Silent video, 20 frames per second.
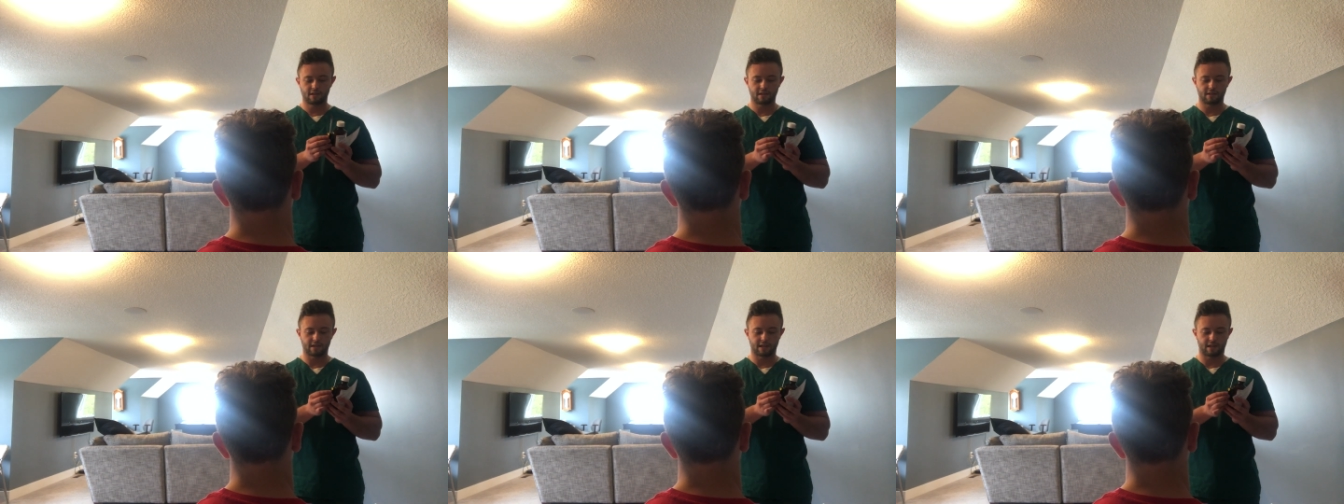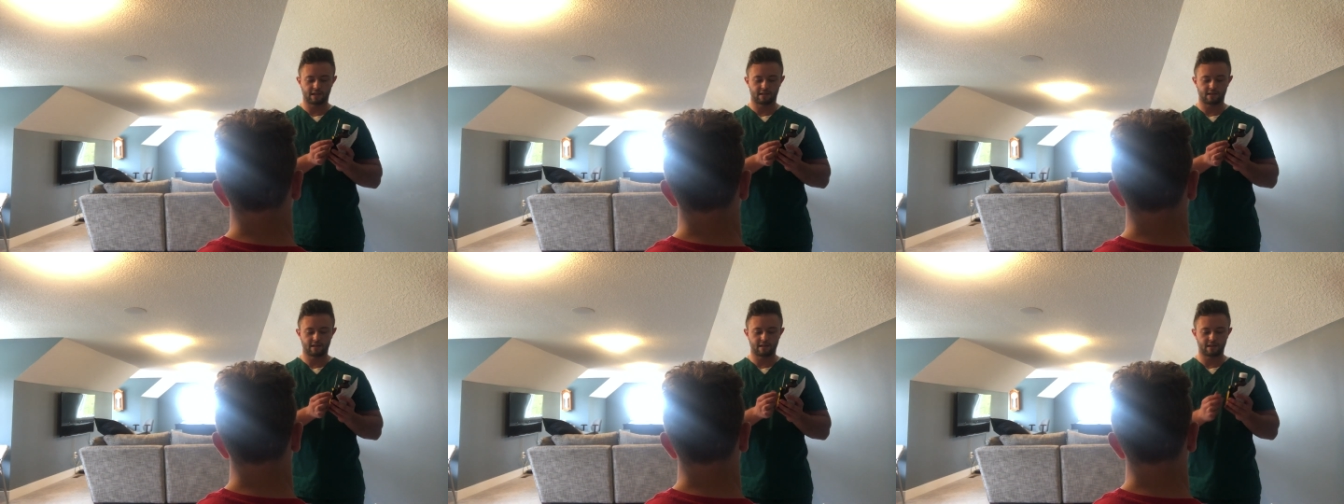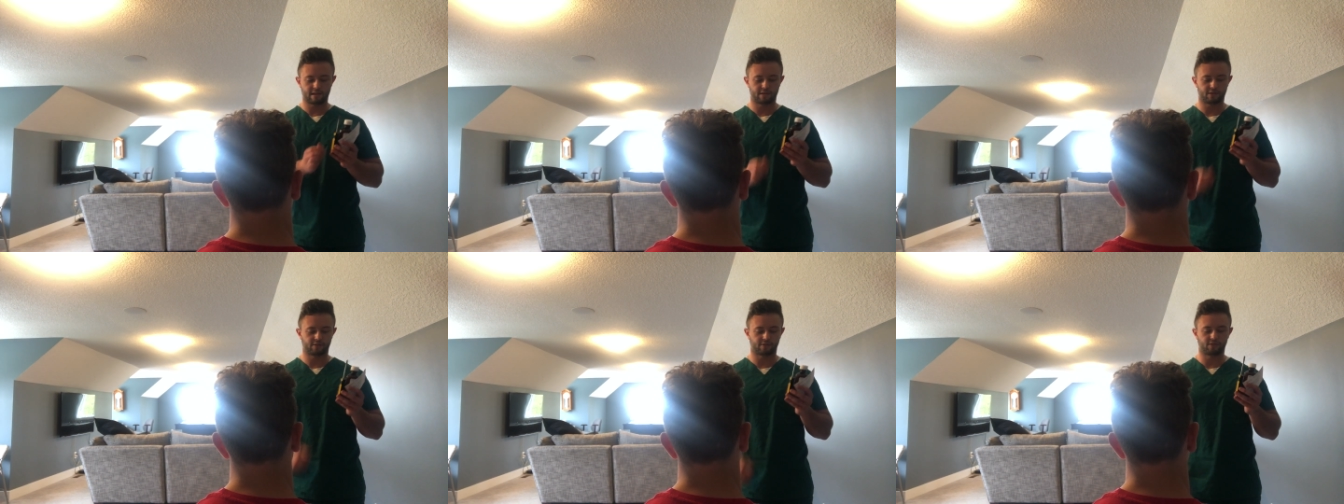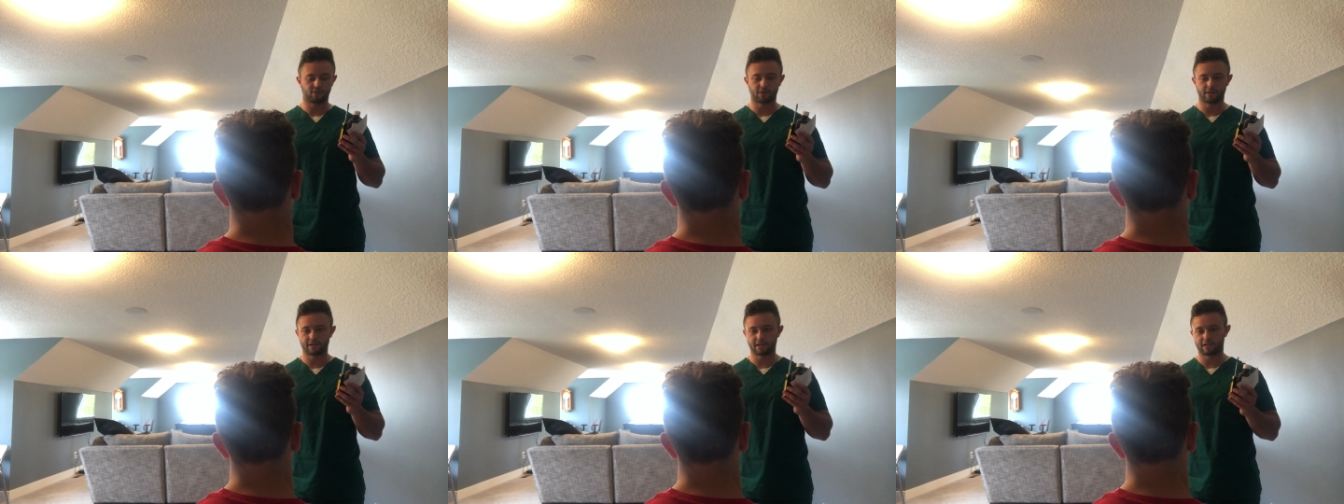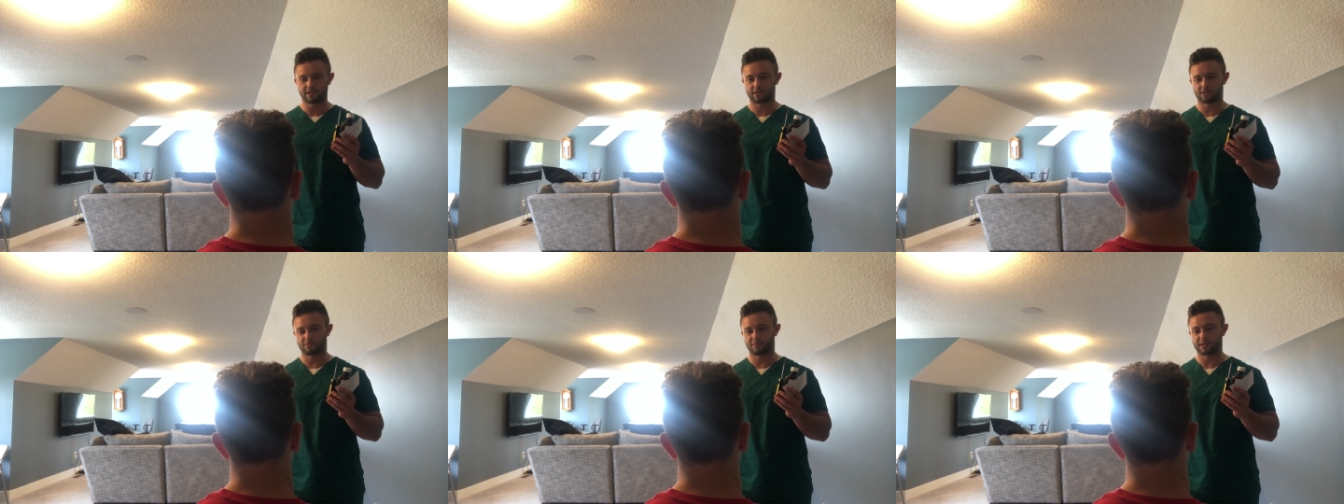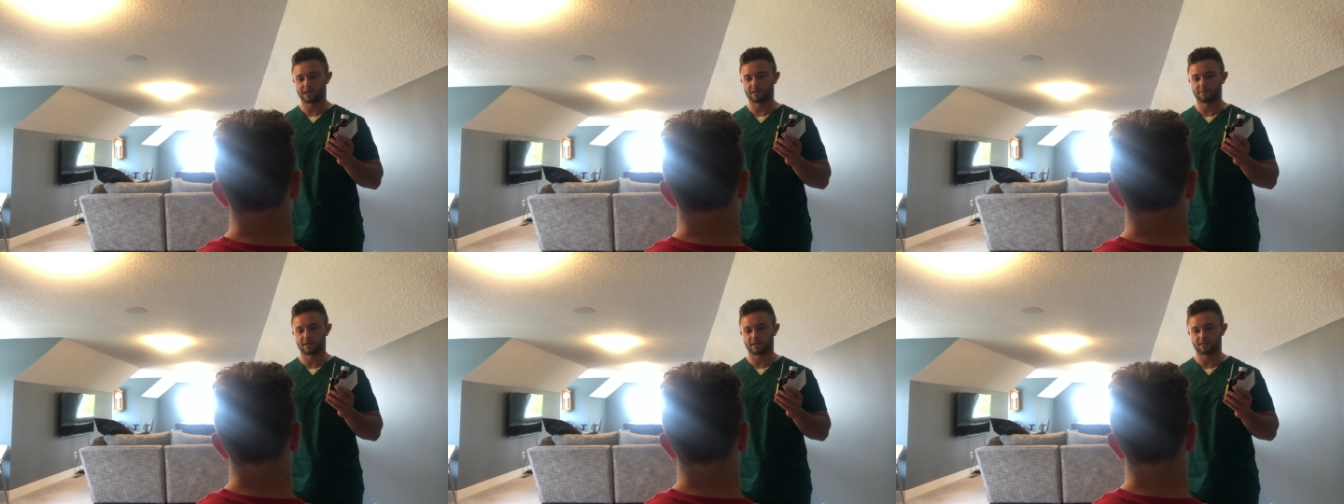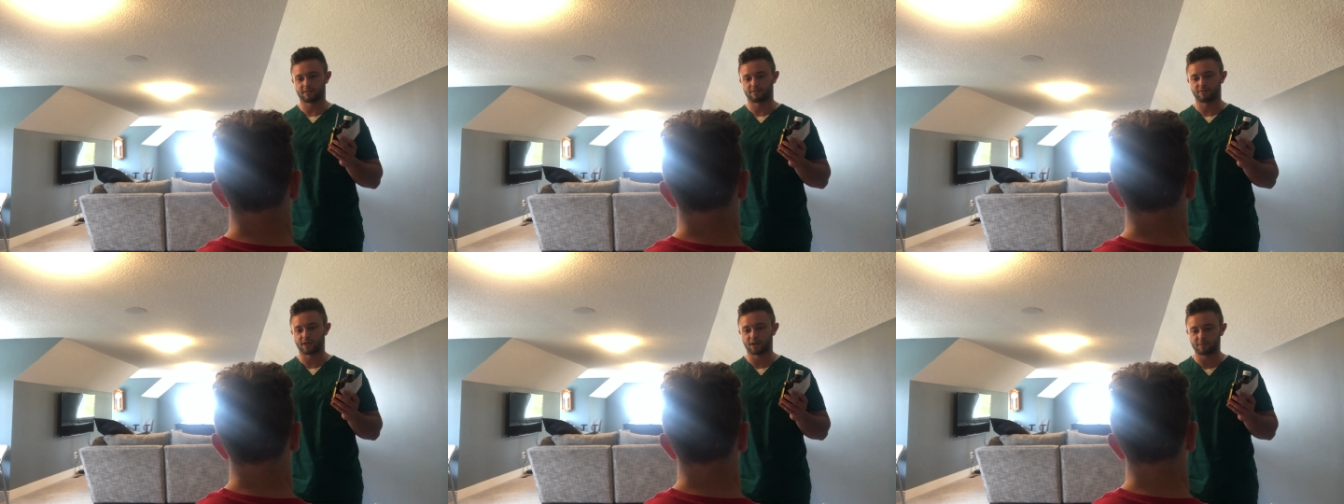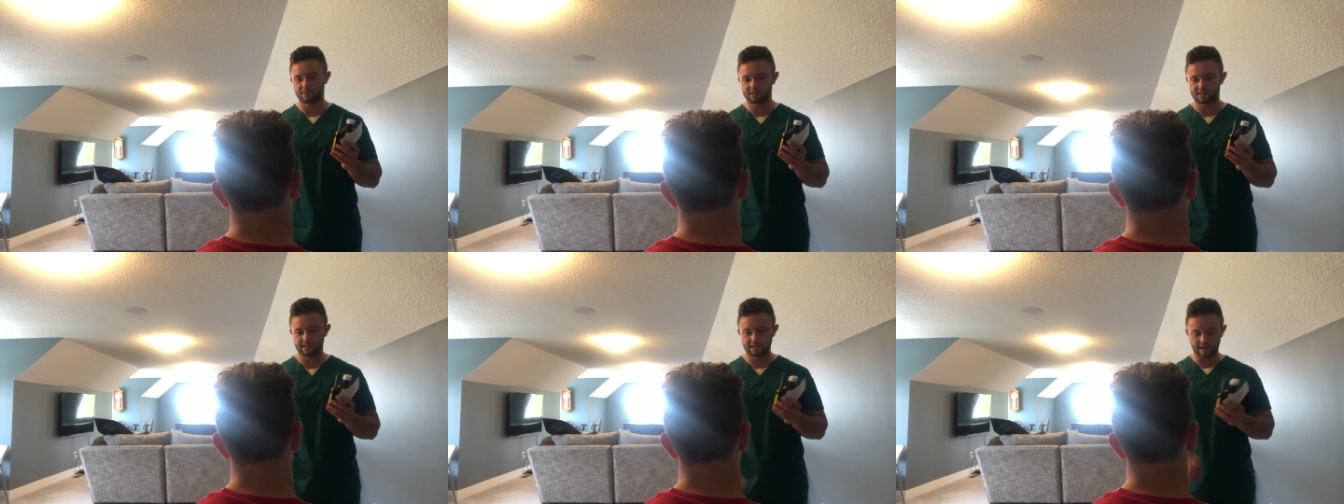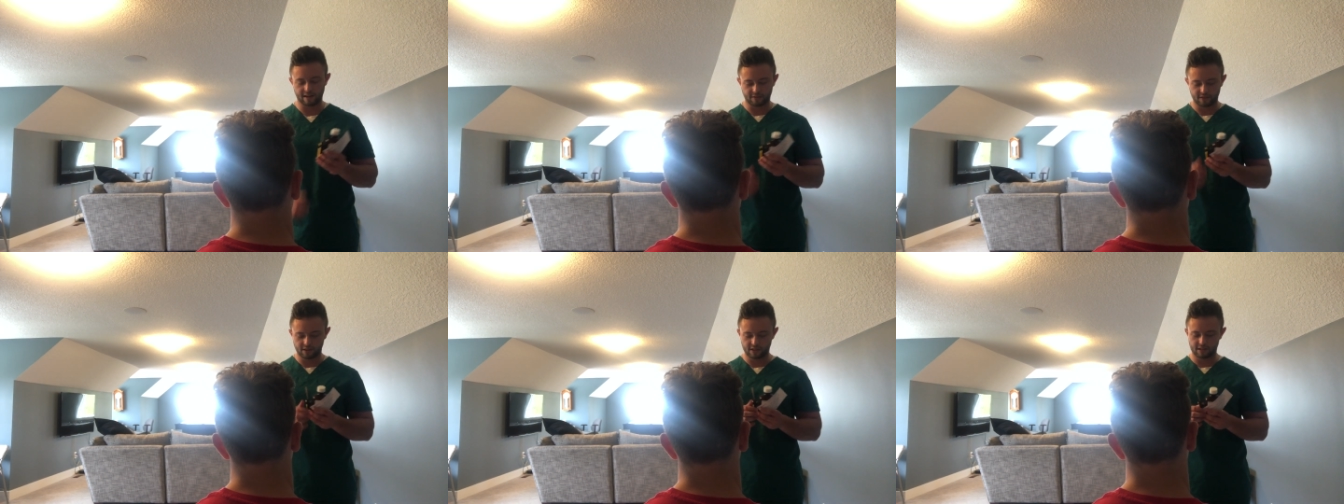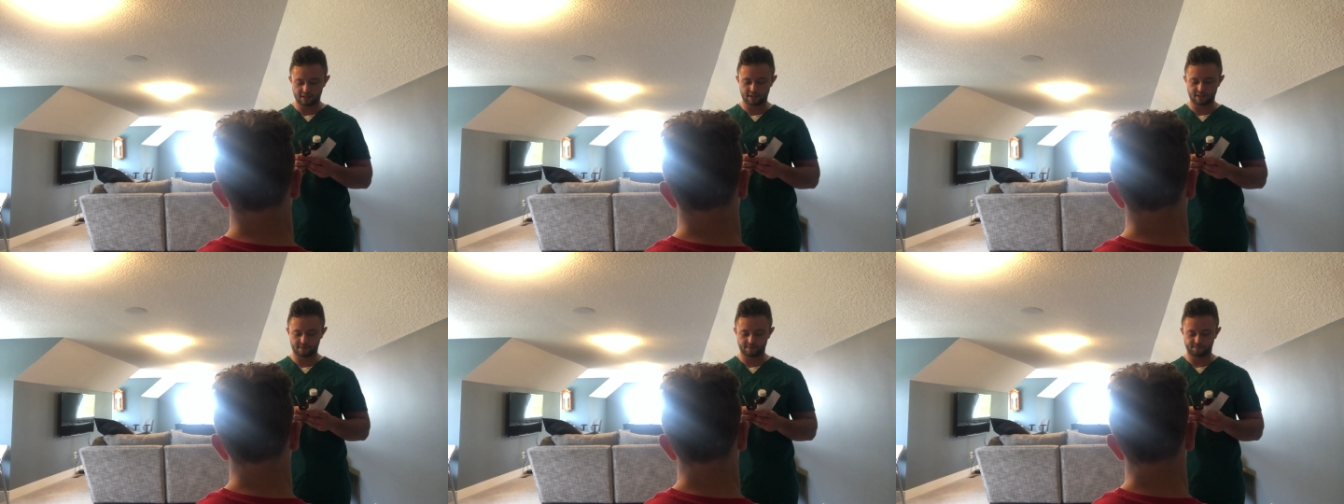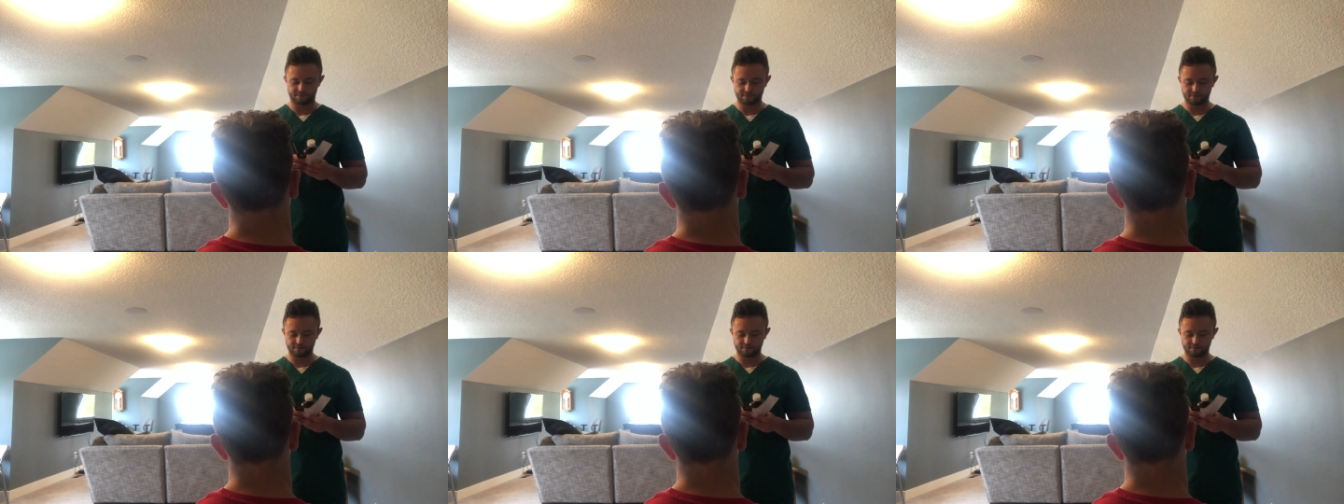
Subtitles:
and your Furosimide that you pick up at the pharmacy after this.